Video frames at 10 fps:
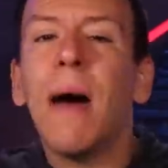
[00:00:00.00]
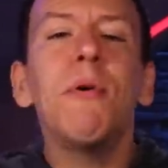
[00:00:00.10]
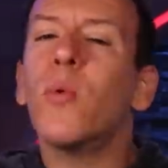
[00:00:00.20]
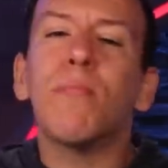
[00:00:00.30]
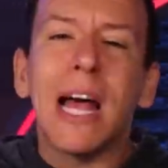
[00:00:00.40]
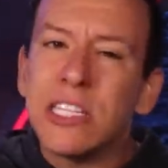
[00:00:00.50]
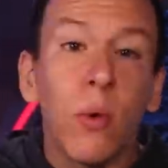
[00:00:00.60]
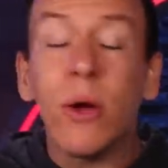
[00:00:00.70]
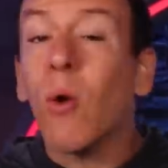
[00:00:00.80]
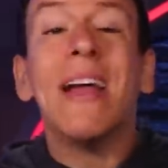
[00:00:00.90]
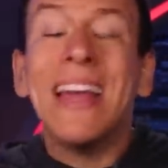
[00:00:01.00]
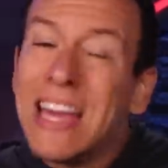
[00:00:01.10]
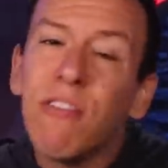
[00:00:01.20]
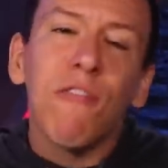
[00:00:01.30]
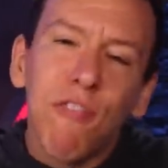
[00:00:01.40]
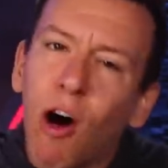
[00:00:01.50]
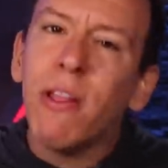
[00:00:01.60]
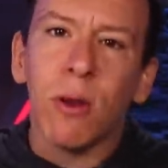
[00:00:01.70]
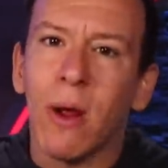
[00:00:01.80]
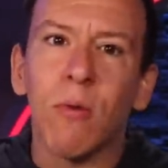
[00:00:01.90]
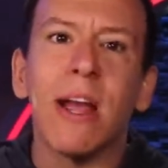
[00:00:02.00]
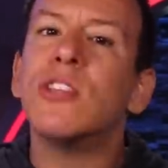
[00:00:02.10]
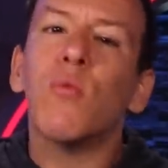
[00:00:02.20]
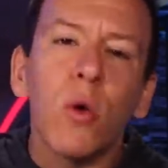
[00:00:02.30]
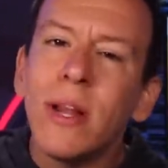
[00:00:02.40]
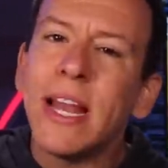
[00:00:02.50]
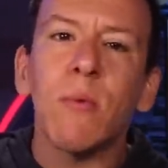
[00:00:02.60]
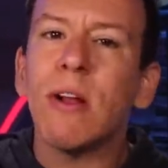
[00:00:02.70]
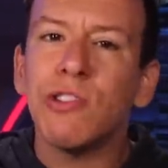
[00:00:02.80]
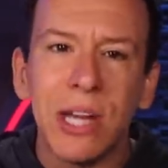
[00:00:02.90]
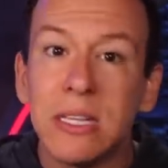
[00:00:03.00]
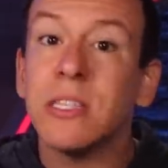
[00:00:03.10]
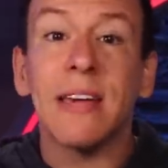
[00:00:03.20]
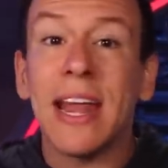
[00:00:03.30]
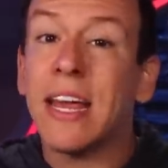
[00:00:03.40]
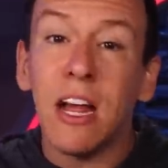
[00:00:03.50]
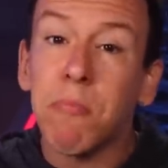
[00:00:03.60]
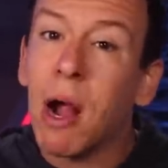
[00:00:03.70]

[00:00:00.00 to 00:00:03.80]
coupled with plateauing or even falling rent rates, ruined any real chances of getting enough